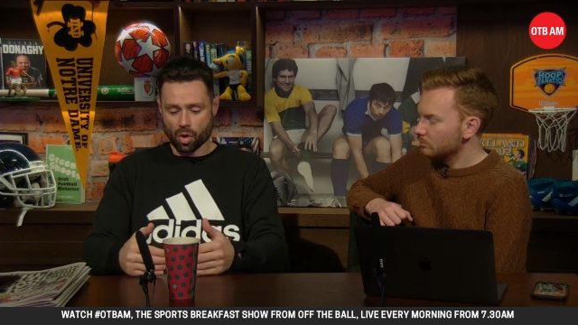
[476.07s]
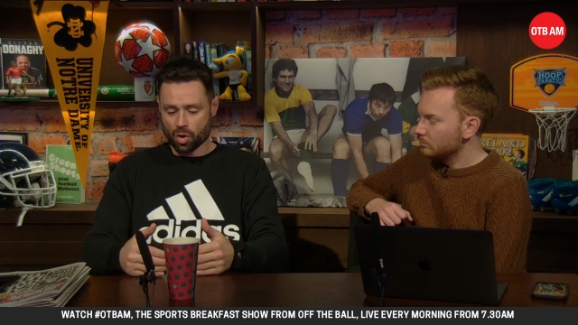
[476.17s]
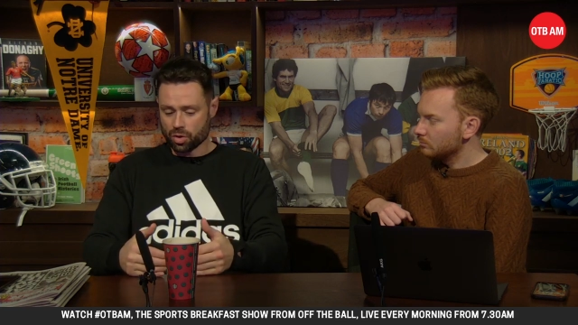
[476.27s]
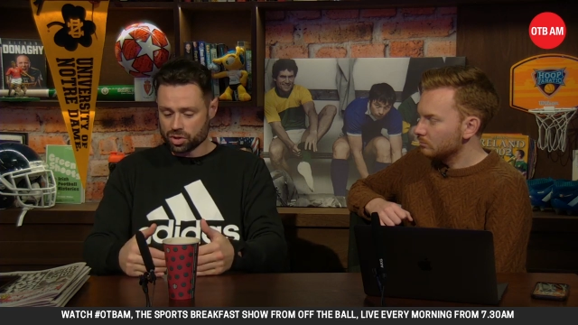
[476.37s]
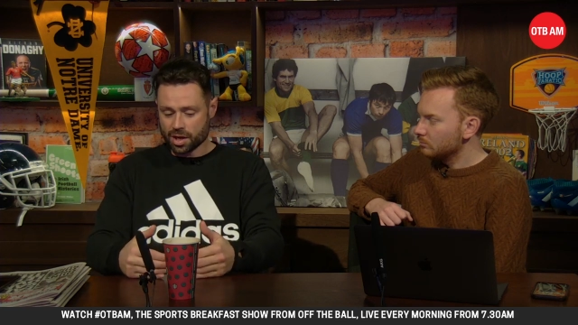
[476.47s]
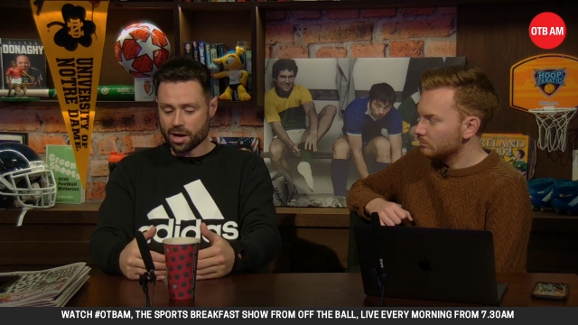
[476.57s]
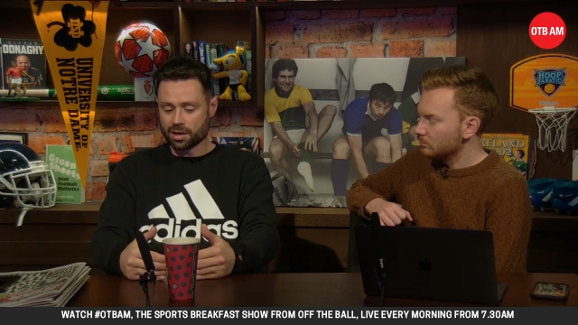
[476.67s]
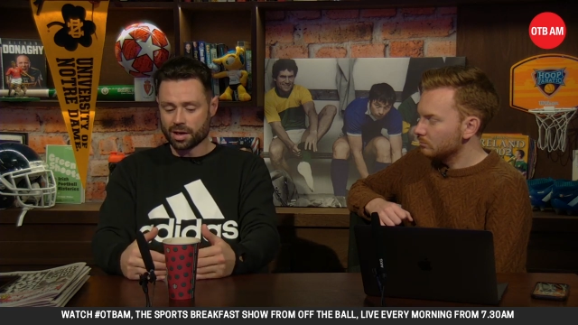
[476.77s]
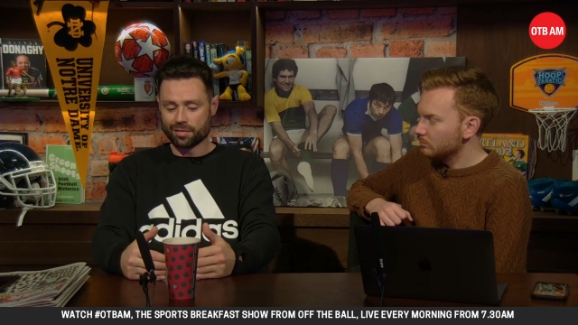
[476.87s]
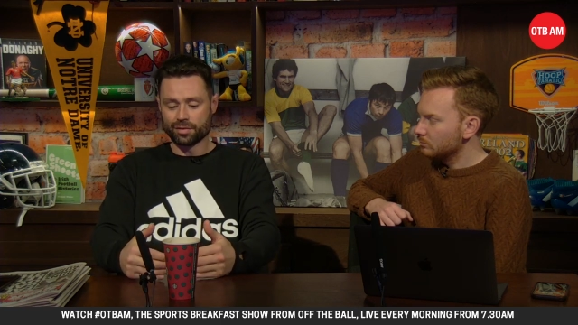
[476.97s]
Speaker 1: your
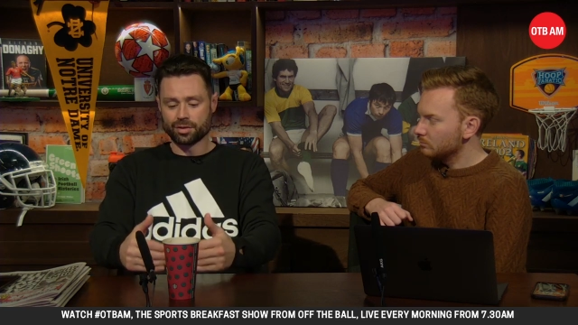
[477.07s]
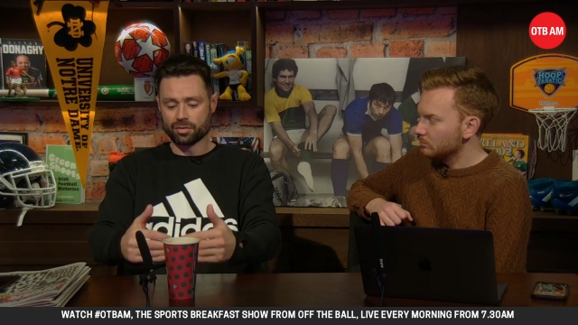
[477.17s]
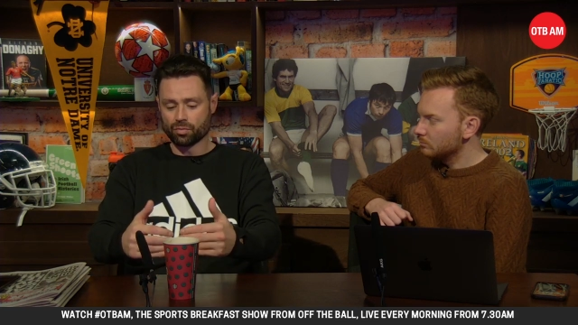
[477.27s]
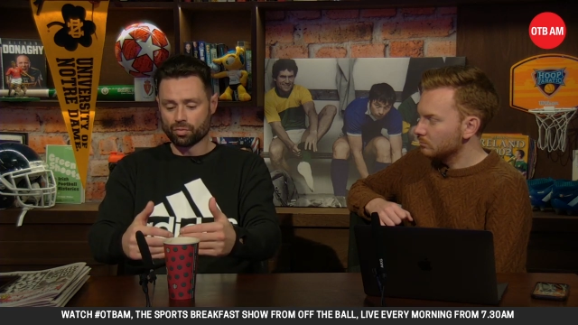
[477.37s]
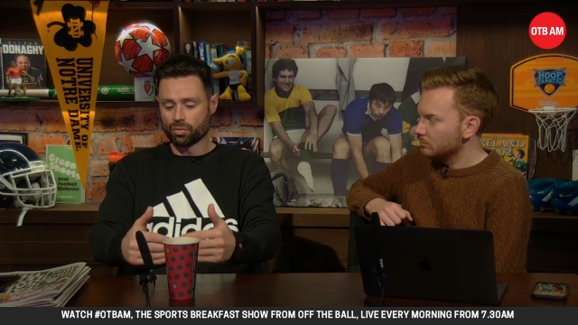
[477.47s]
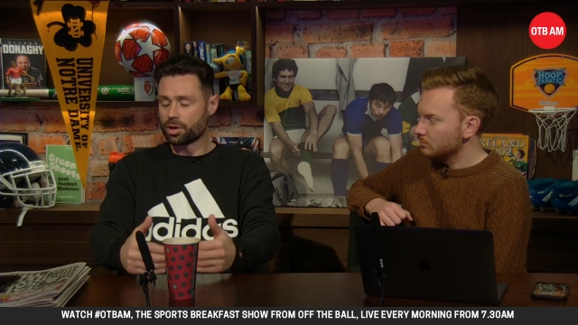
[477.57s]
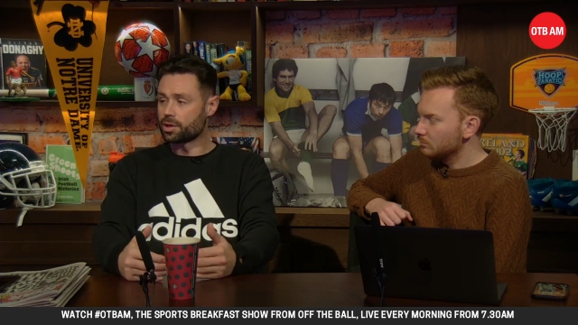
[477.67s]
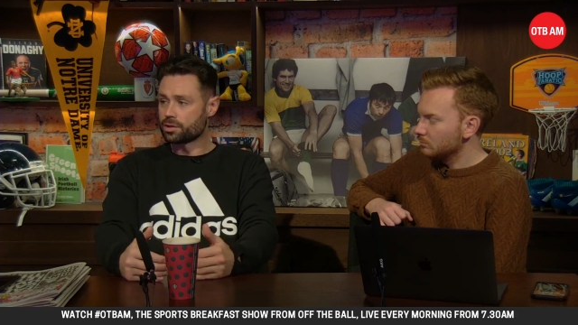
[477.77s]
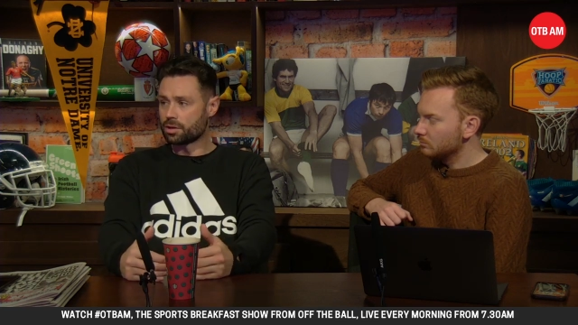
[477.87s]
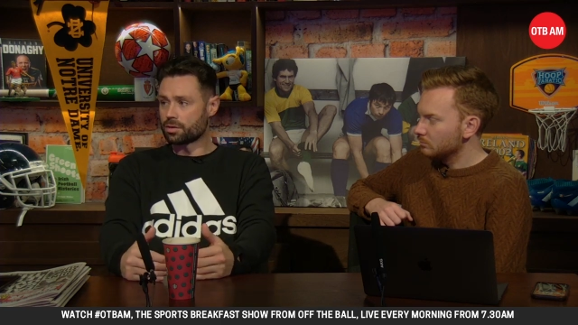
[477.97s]
starting 11 right
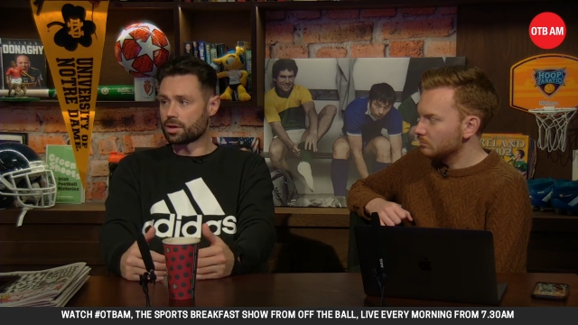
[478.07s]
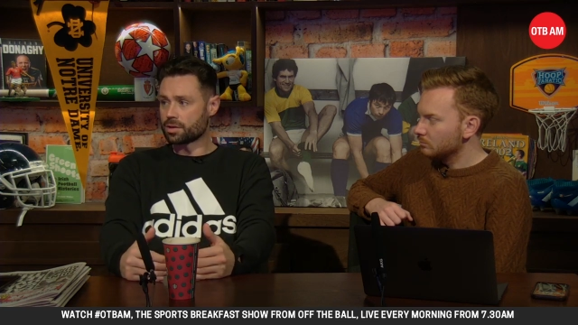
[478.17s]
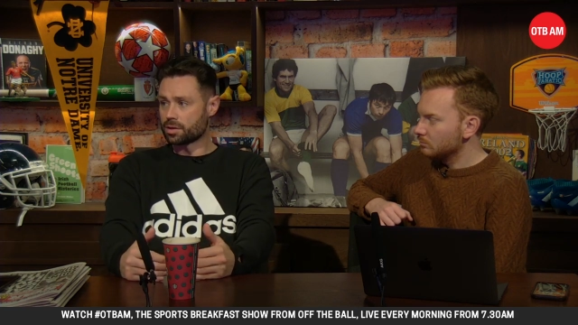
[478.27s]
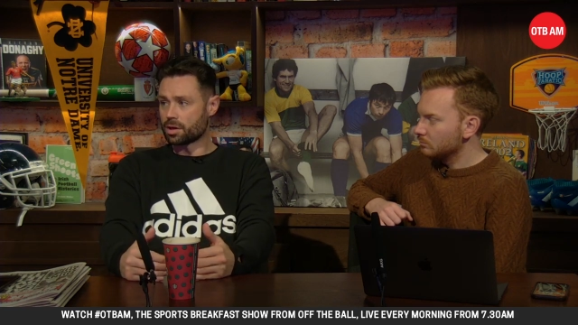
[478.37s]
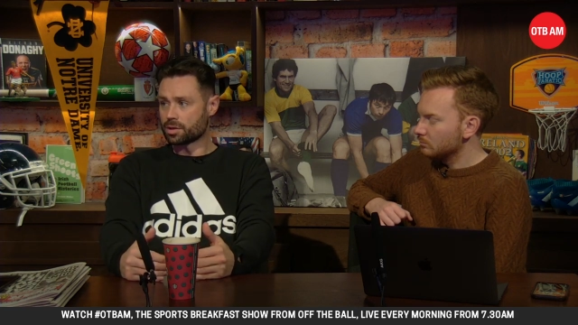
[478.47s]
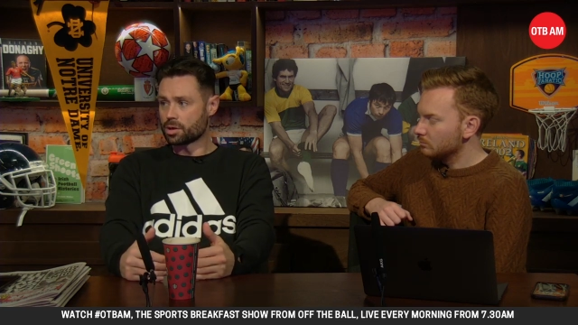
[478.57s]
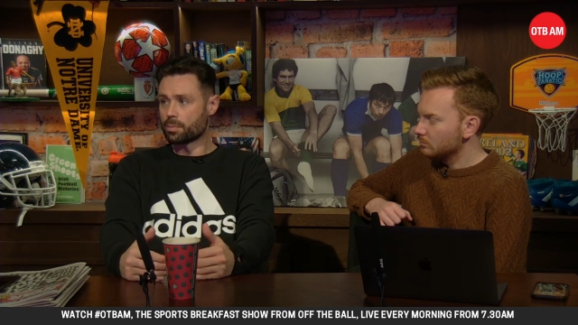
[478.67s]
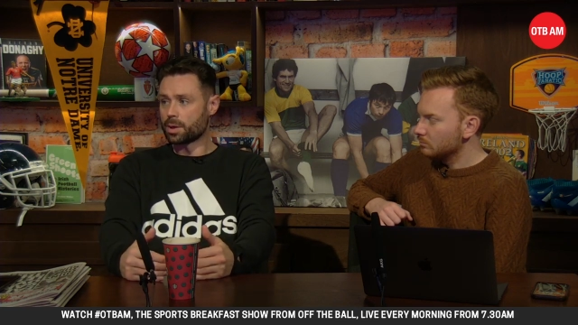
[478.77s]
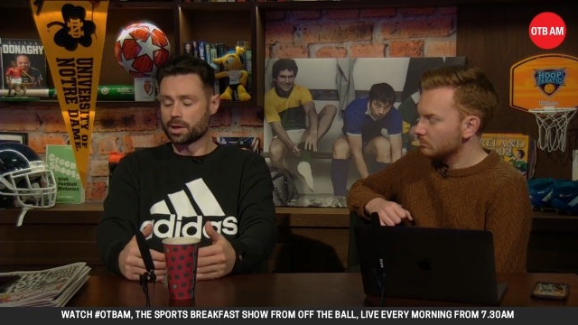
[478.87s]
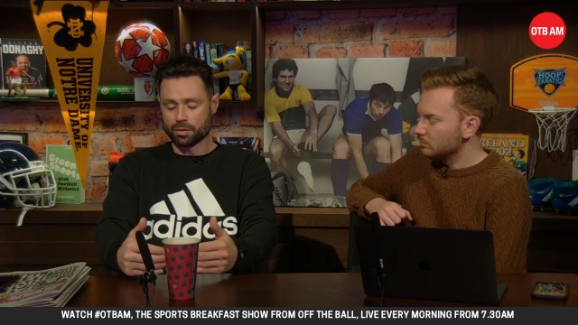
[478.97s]
at their, at their, at their
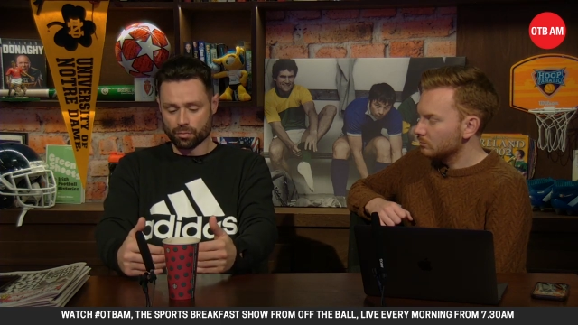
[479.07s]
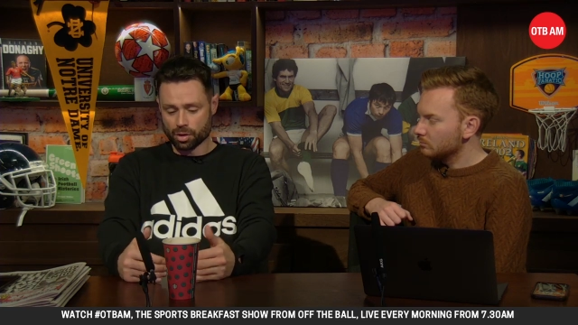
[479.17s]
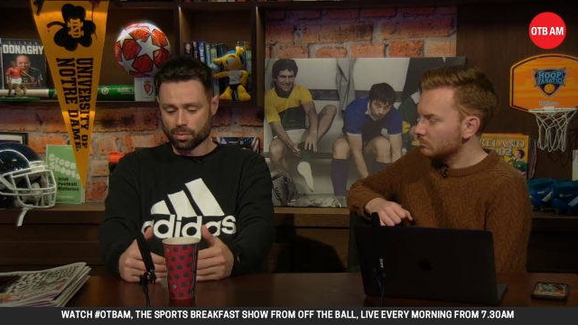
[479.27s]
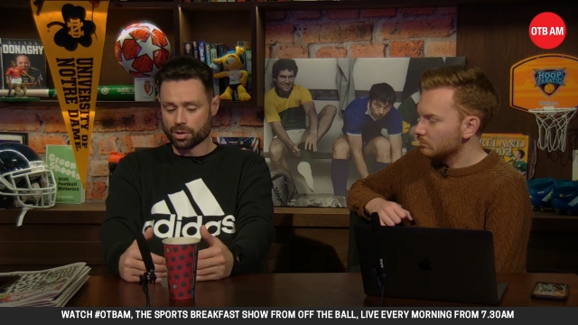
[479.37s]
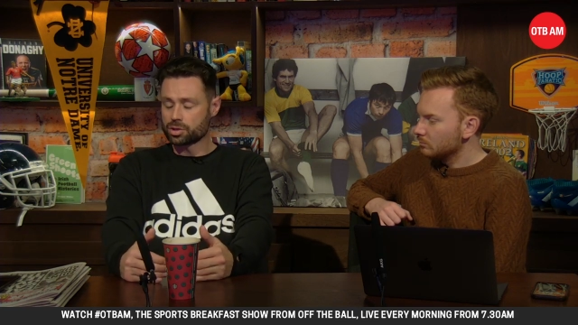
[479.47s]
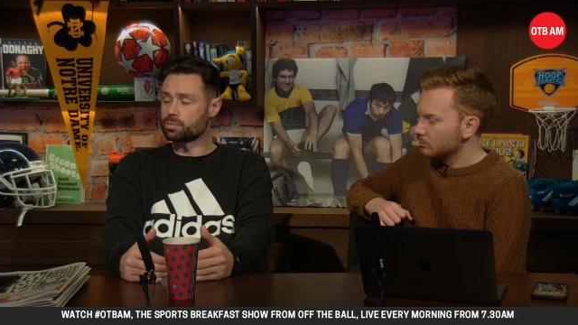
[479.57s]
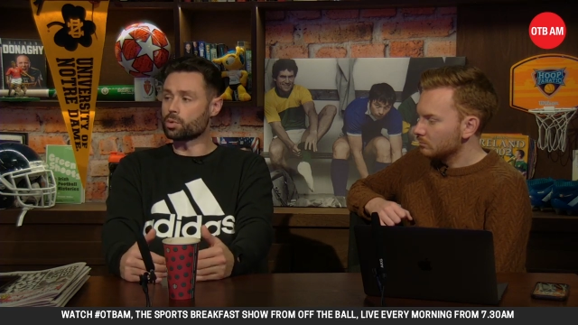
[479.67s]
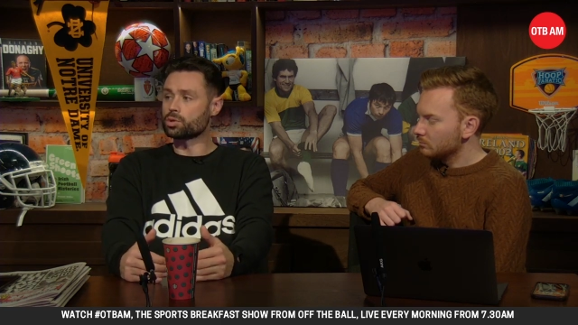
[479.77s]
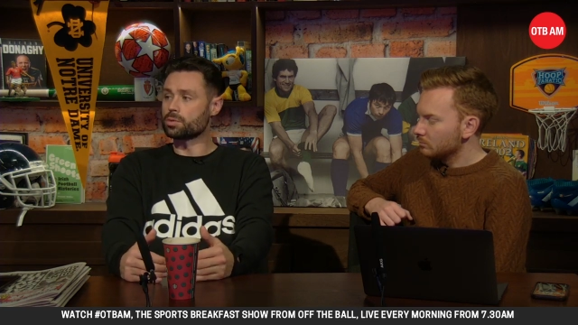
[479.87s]
peak and right where they're supposed